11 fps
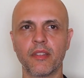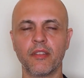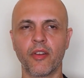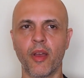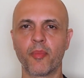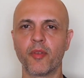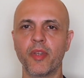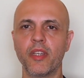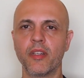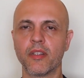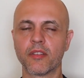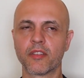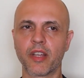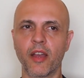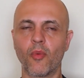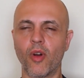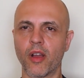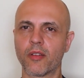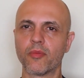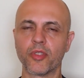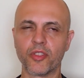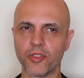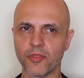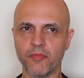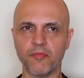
there happened to be a skywalk, which